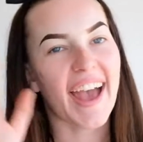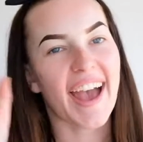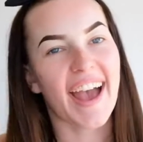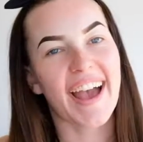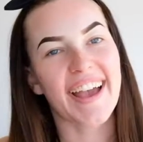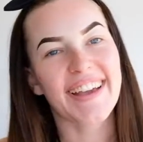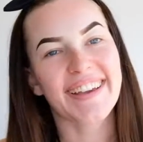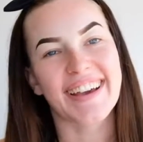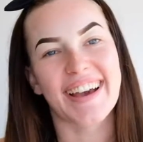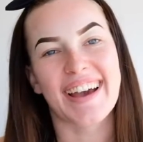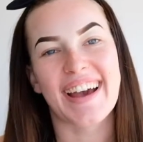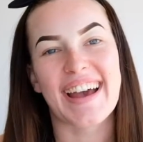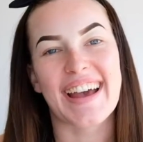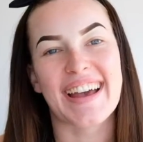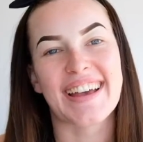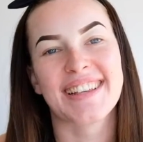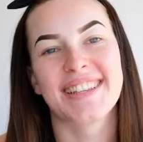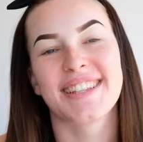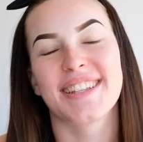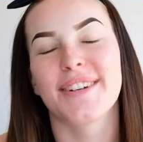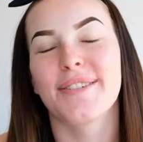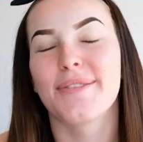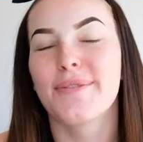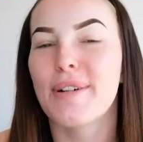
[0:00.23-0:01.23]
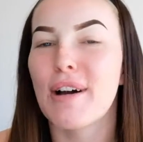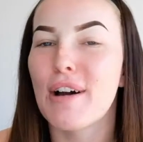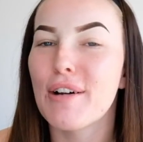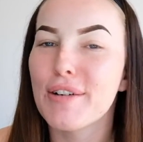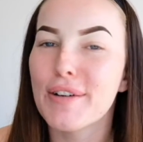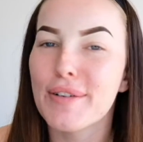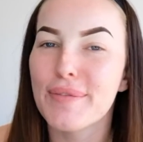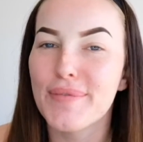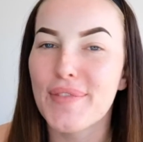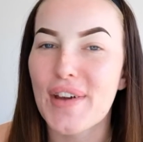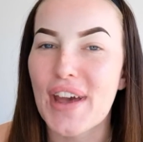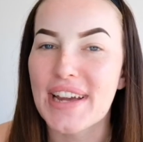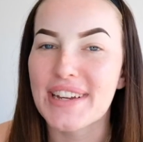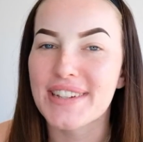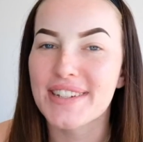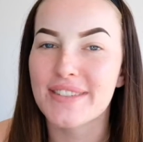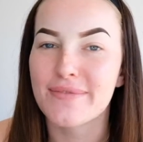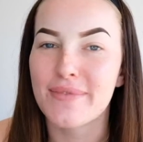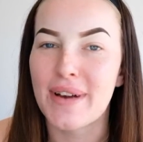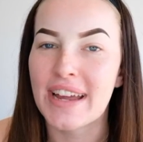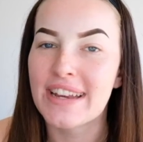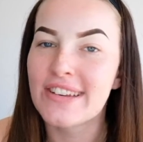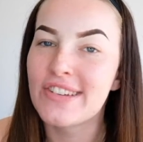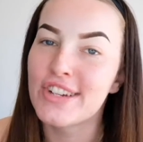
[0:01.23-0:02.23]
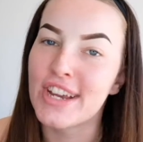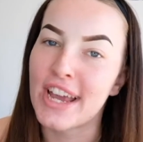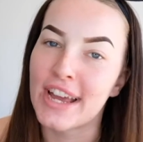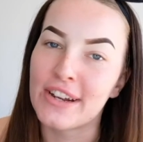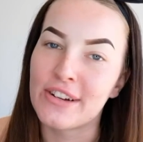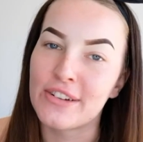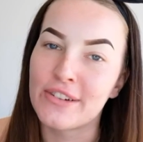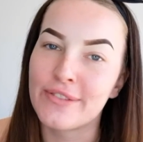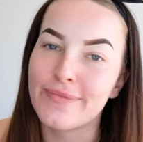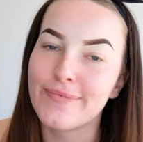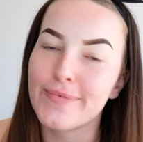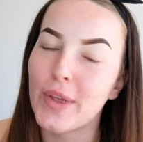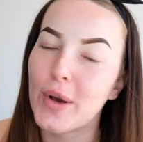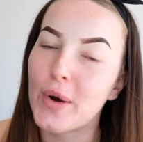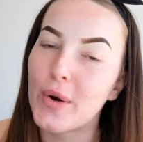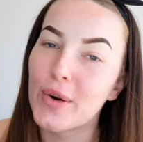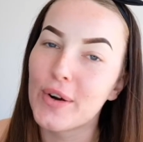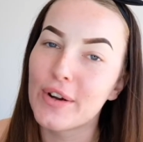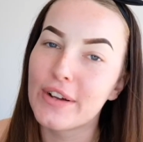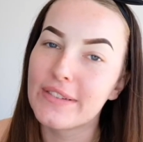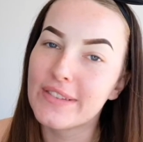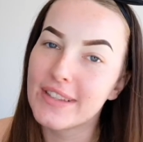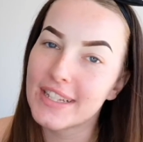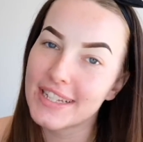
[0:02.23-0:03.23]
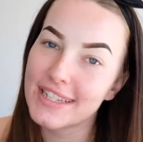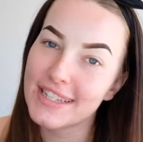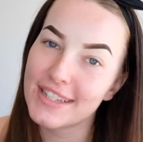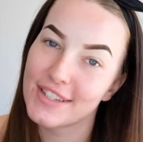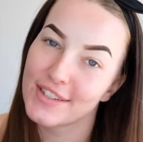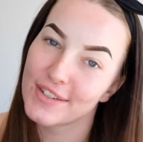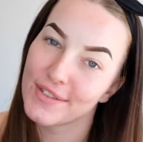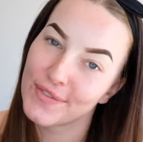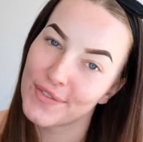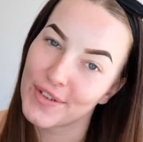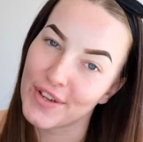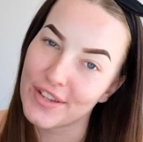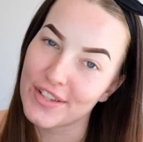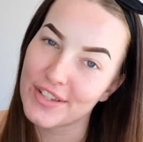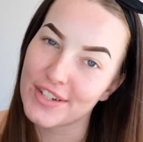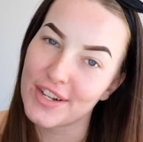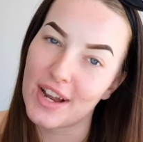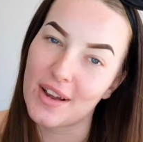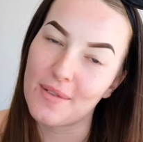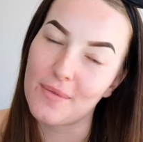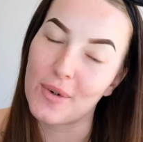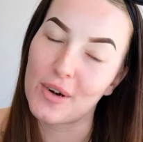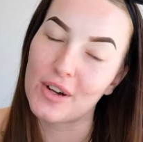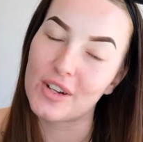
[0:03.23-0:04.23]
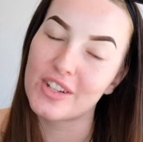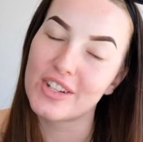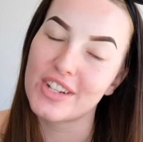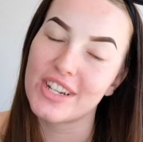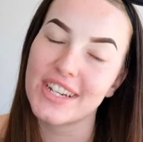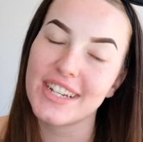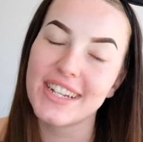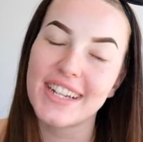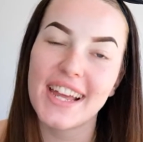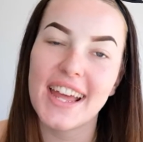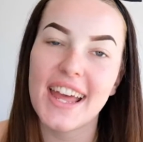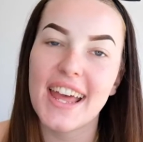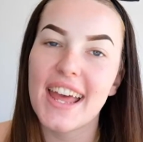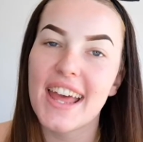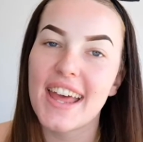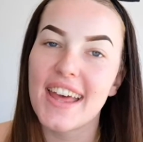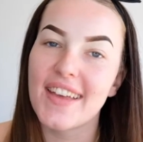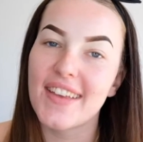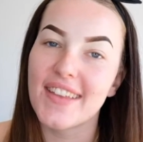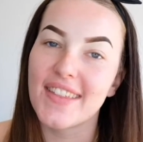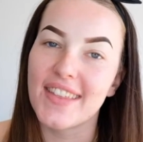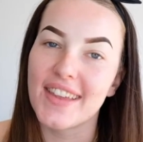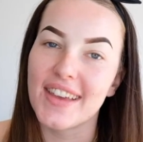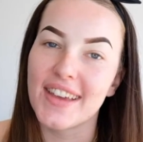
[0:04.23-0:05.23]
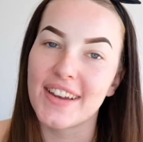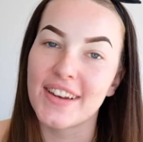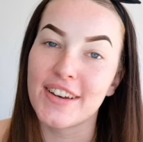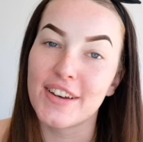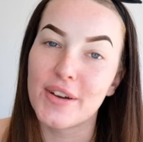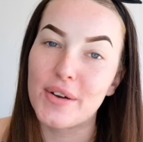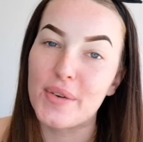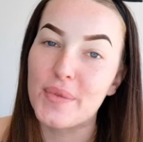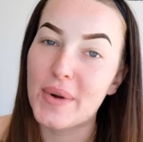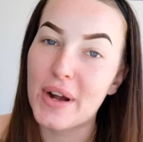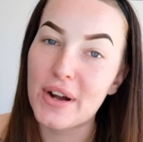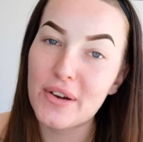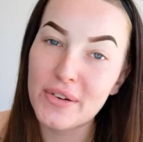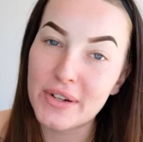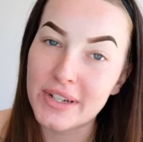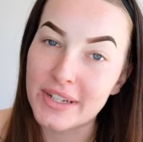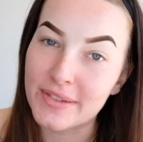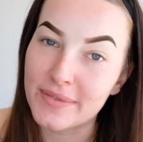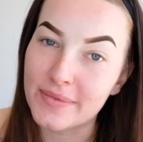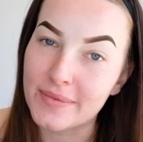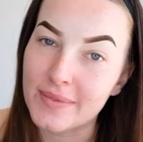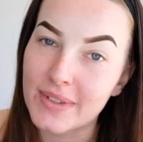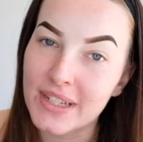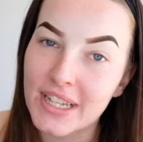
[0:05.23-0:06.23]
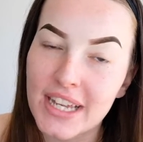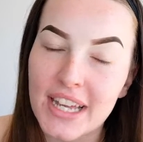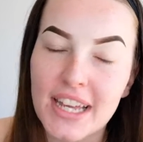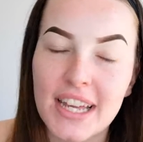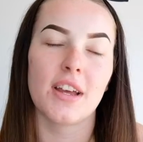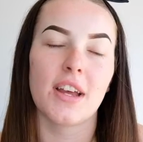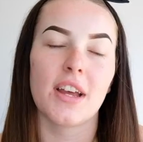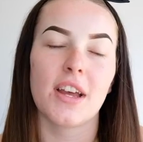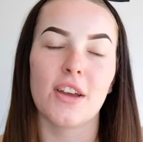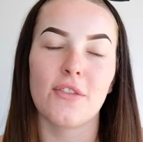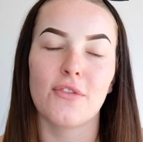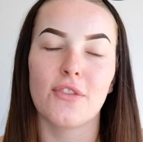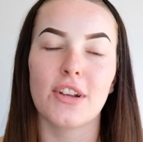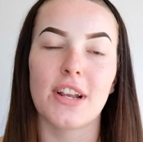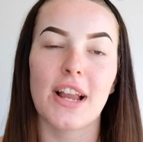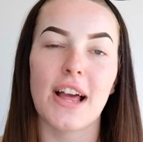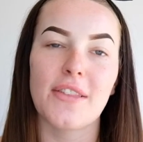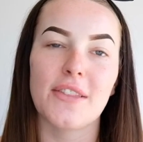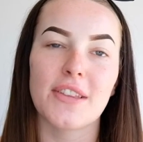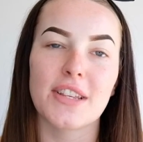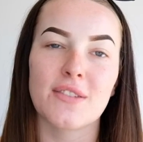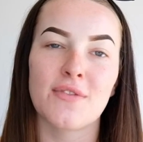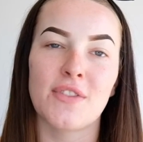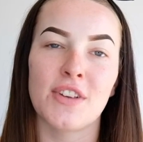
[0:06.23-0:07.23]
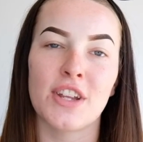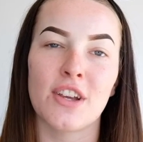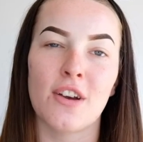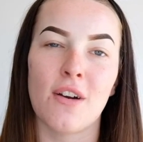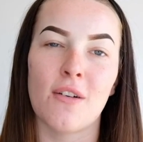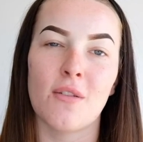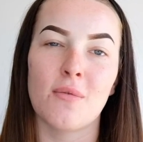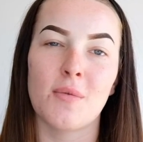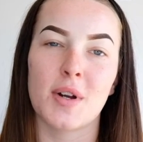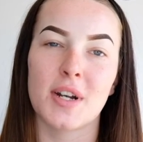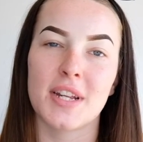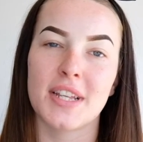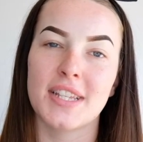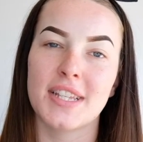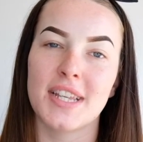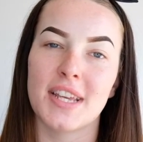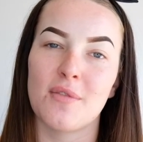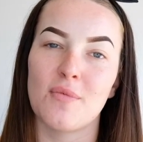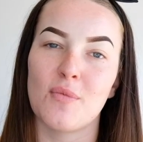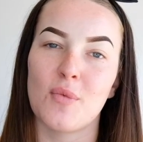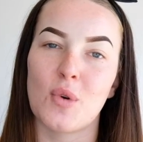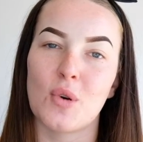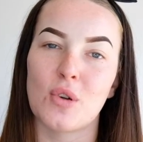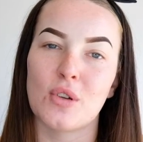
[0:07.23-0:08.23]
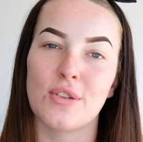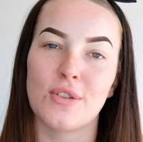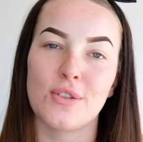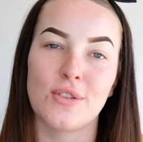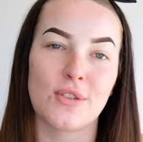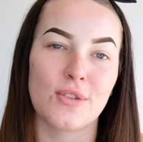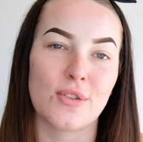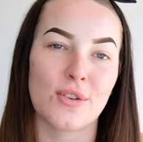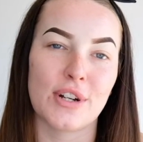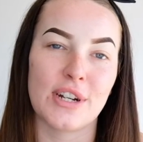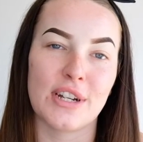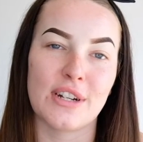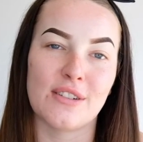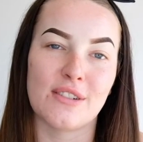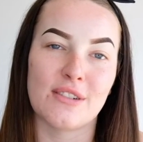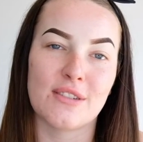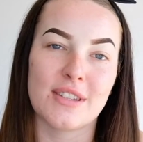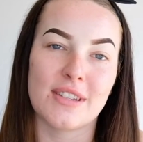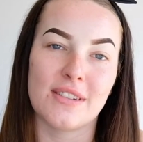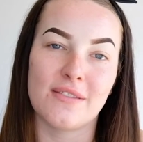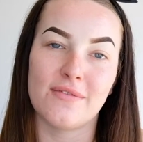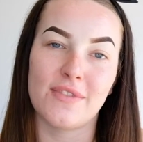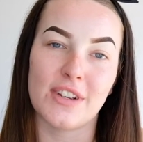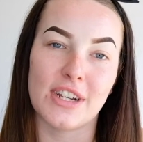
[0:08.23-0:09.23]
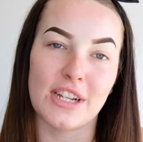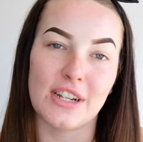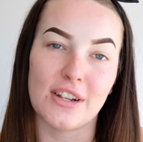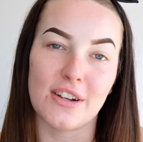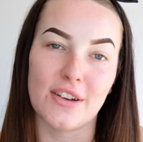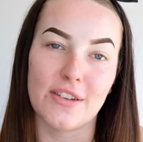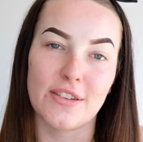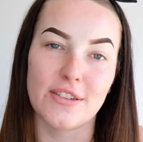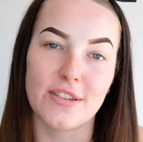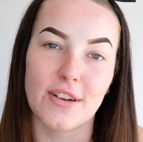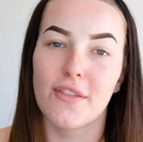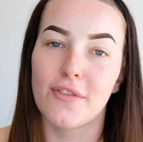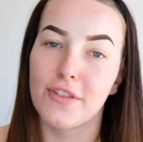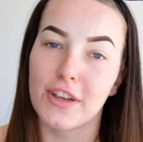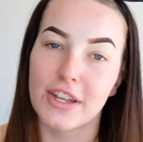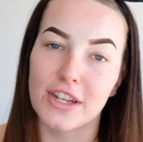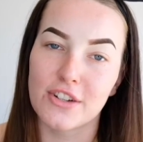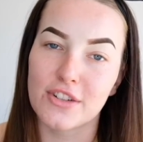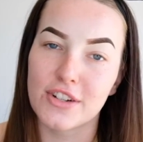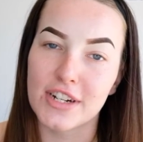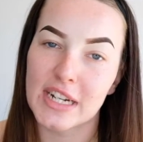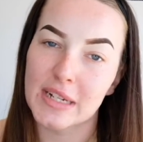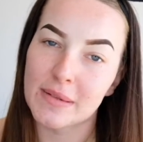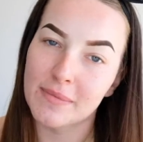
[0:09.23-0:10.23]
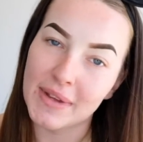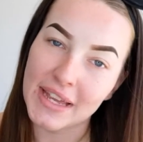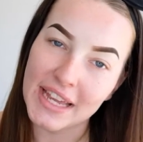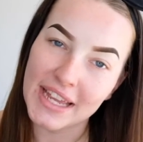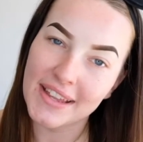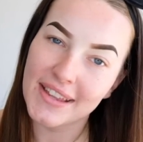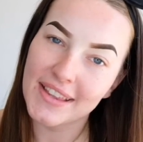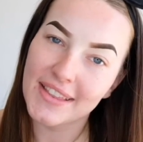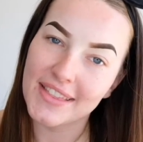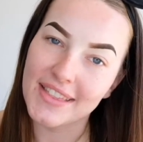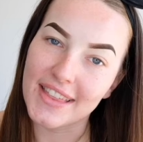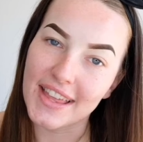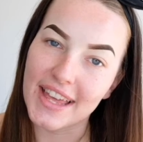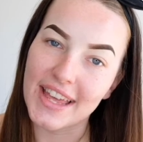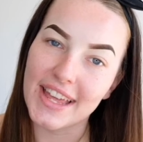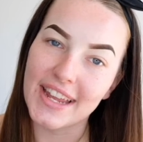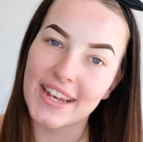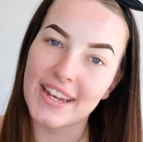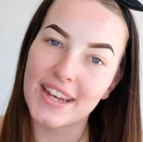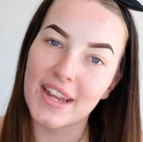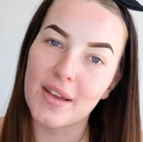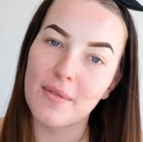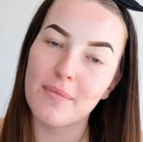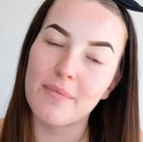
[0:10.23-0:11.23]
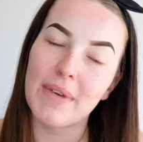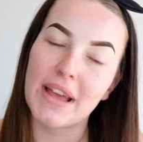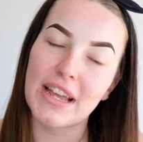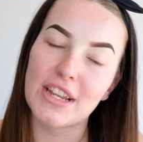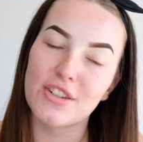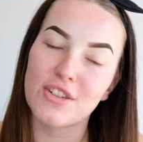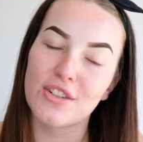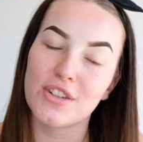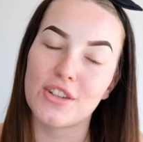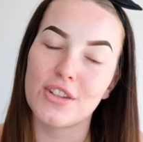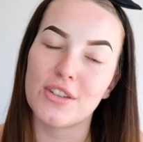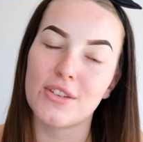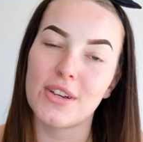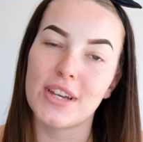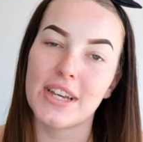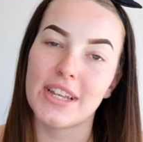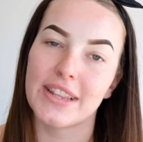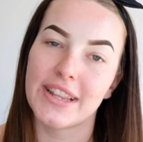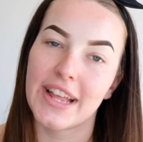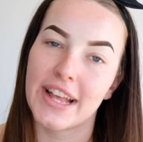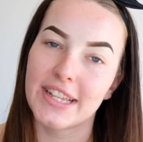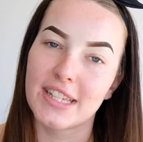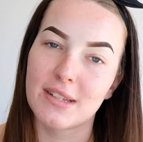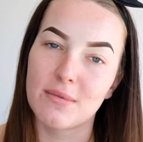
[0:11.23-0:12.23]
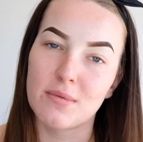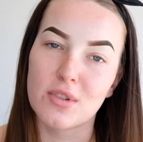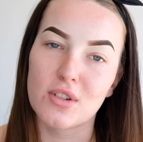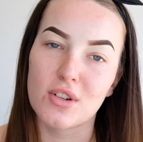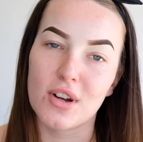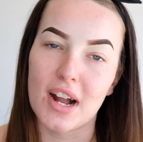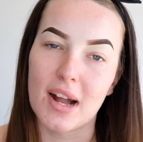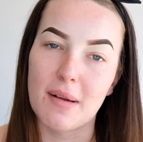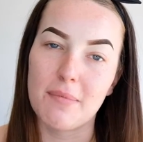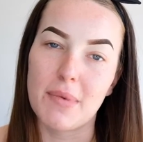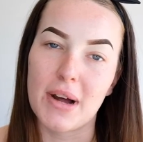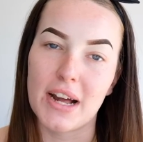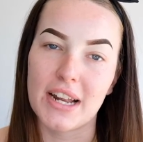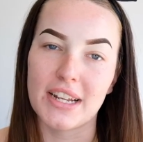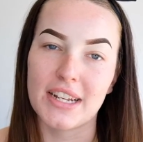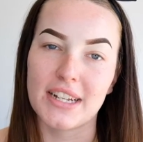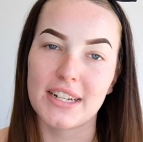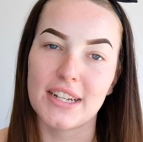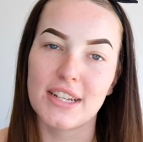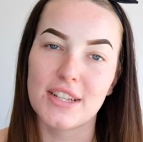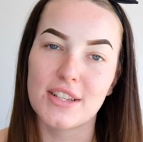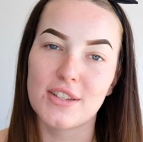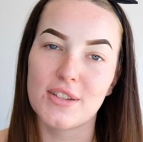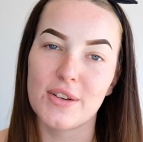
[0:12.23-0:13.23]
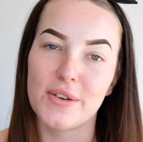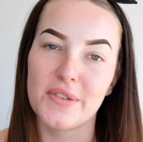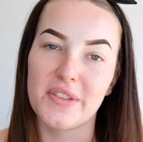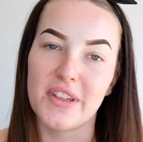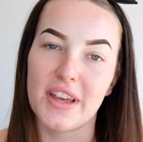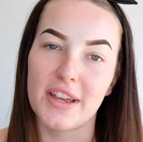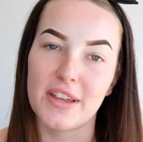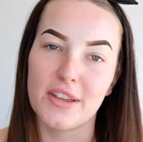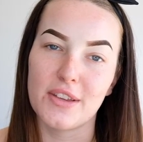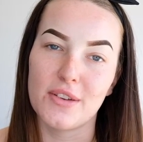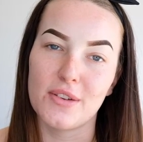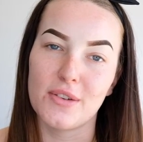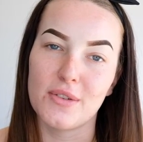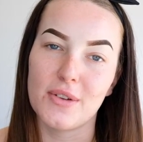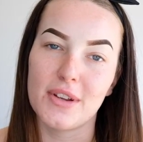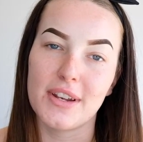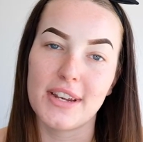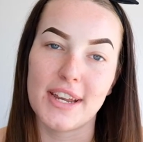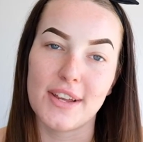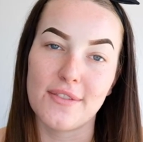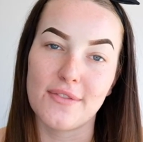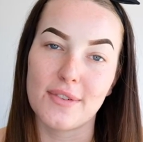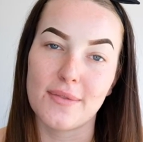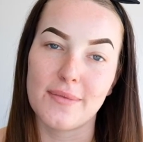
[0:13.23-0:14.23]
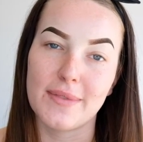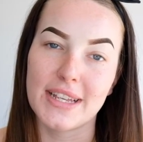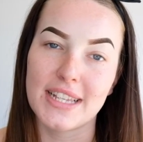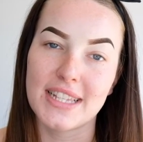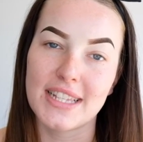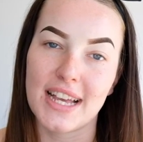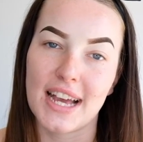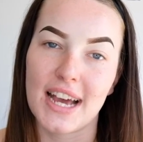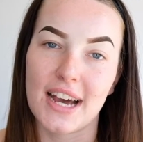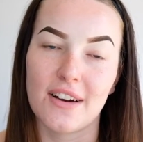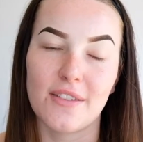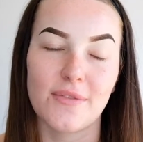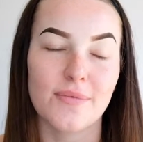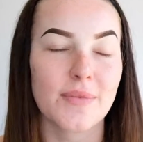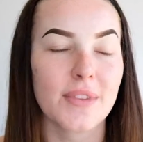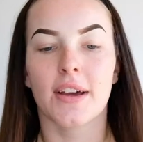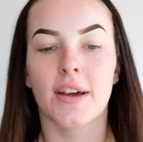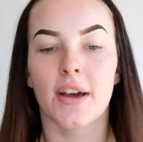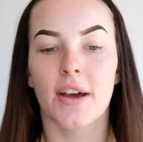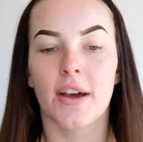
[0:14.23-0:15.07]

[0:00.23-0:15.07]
Hi guys, welcome back to my channel, or if this is your first time watching, then welcome. If you like this video and want to see more tutorials and videos featuring me, then make sure you hit that subscribe button so that you never miss out.